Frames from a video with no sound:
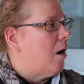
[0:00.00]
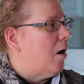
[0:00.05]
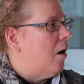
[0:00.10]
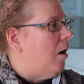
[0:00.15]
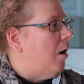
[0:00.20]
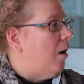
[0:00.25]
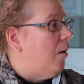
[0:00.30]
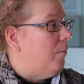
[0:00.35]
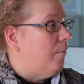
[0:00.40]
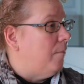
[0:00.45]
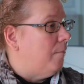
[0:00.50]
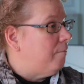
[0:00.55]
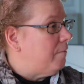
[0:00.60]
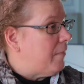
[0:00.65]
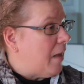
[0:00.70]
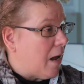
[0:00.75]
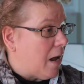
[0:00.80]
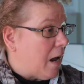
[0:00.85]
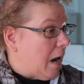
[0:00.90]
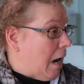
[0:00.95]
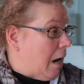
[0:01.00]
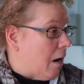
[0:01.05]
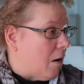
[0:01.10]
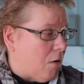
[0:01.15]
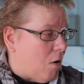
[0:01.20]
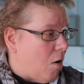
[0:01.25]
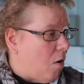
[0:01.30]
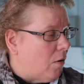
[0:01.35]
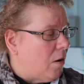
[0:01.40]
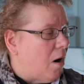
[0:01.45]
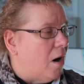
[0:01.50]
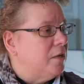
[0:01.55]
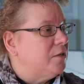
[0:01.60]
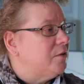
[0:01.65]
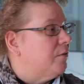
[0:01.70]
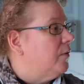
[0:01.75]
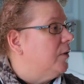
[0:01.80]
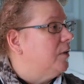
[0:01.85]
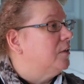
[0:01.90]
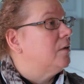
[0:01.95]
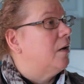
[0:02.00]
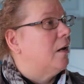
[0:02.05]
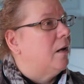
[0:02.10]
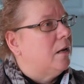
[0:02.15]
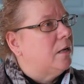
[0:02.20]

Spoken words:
all kinds of things.